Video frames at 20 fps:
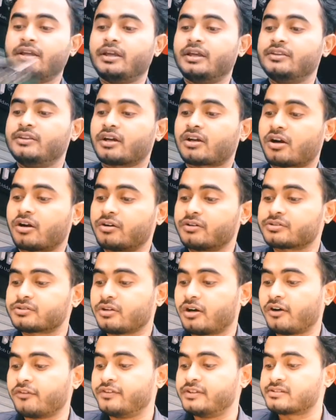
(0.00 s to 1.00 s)
in the course
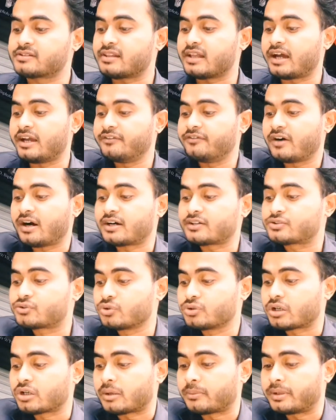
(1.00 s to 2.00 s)
of his life are
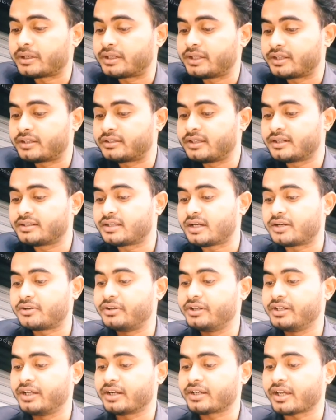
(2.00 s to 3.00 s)
so dramatic that the
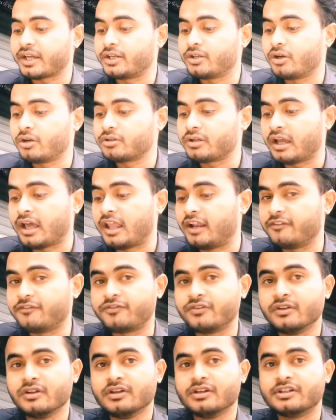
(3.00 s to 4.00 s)
reader cannot help
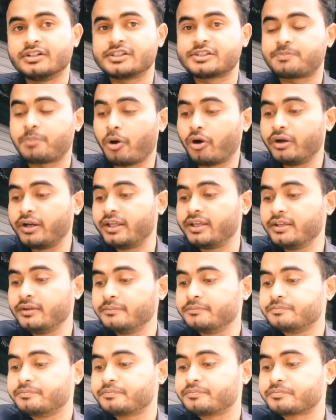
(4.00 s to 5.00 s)
responding
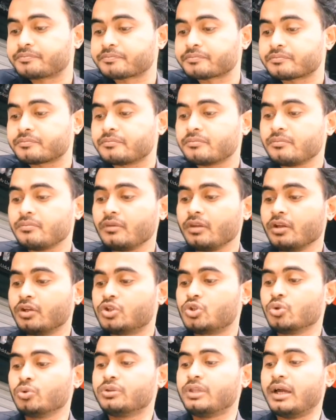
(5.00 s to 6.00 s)

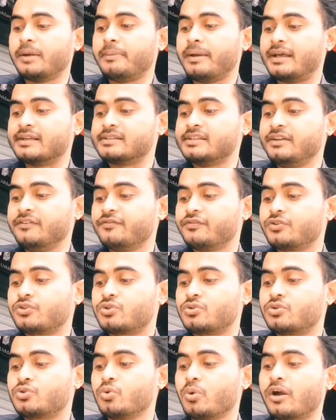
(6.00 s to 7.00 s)
to them as if
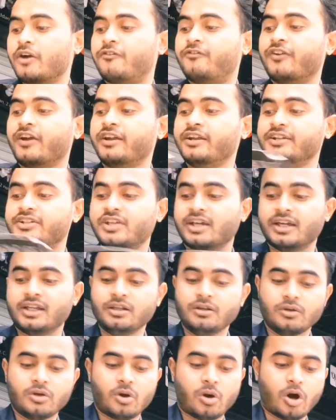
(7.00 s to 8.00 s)
to a fairy
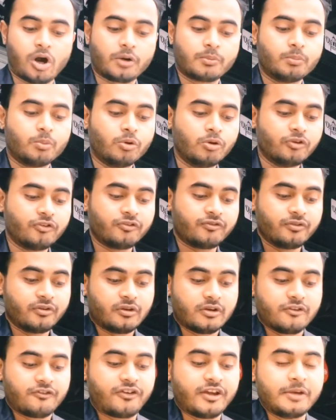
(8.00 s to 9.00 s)
tale or more
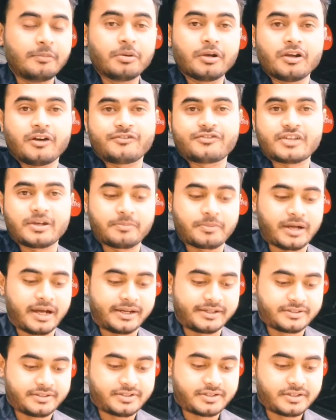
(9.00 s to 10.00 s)
fable of some
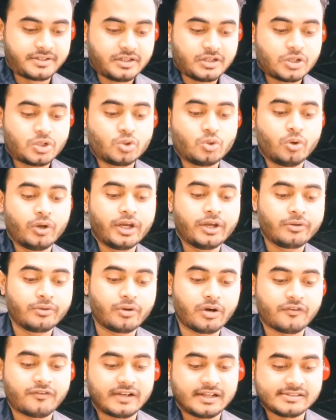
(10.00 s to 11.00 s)
kind. No
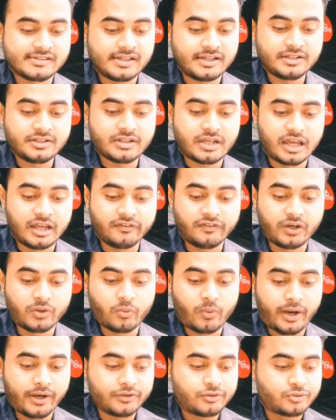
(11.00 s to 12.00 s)
hero of legend ever
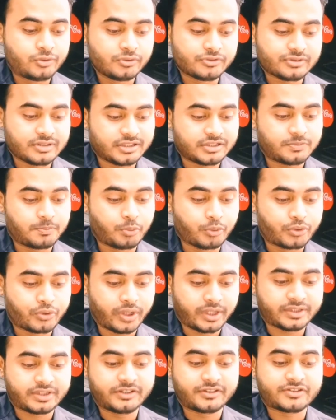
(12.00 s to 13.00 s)
went through such
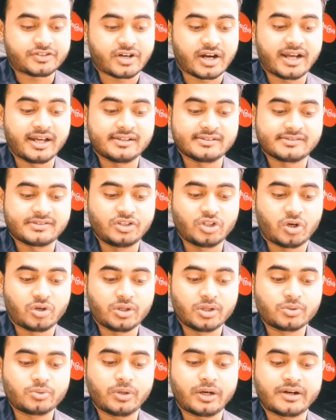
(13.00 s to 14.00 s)
protracted trials in
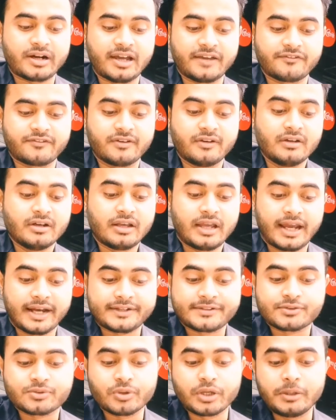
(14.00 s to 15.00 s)
order to arrive
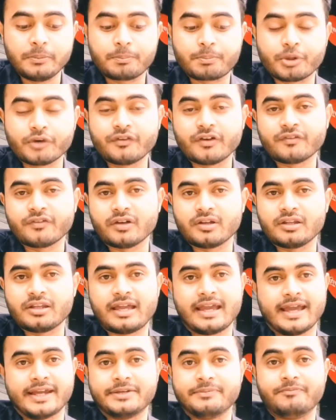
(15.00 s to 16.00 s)
at so improvable
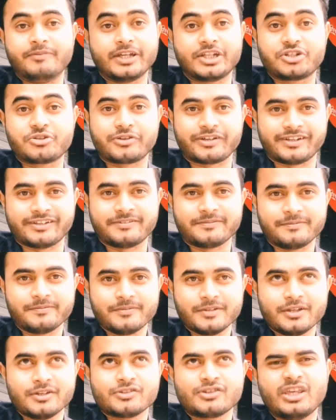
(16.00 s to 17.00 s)
a victory.
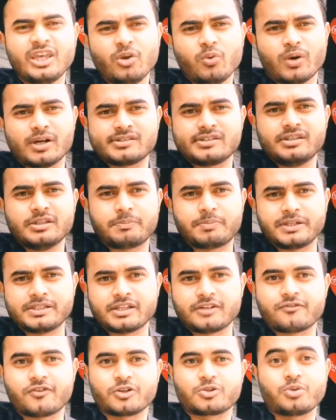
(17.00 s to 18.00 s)
He was in the
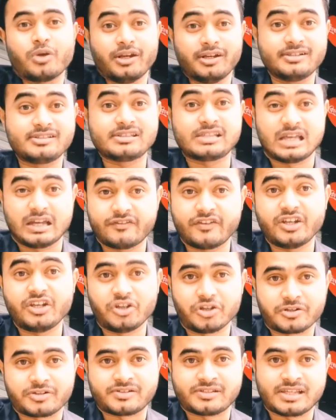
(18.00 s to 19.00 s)
prison for 27
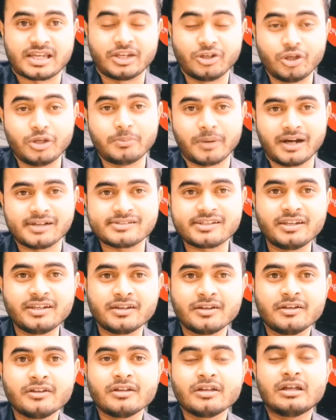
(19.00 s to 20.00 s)
years. Can you imagine?
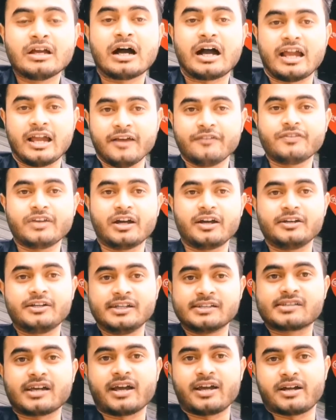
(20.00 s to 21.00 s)
I have the
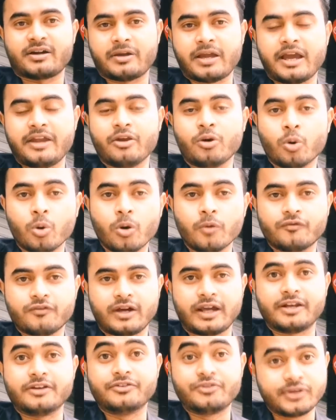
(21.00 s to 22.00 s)
desire and hope
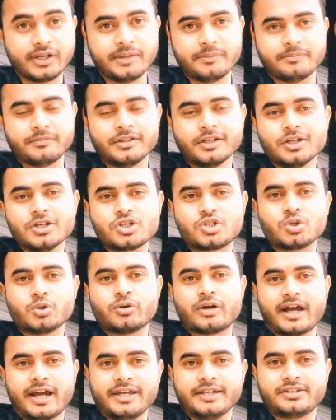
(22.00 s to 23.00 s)
and dream to
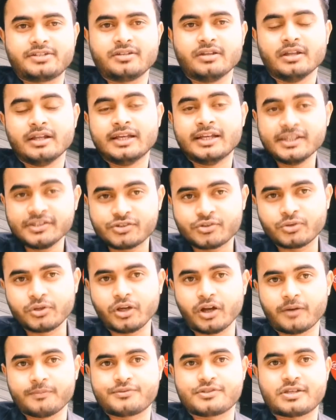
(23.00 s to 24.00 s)
write
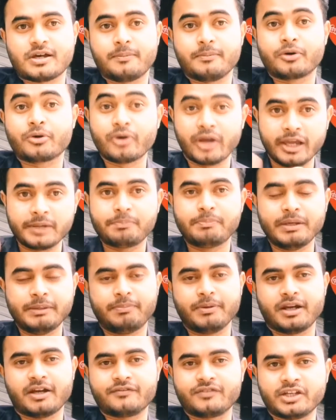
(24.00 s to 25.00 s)
history of some great
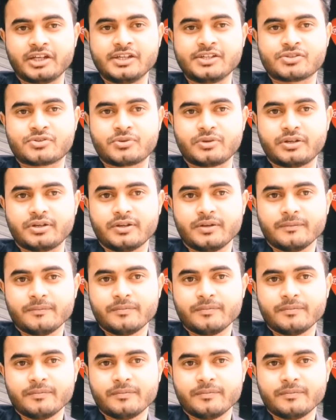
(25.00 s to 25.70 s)
people of the history,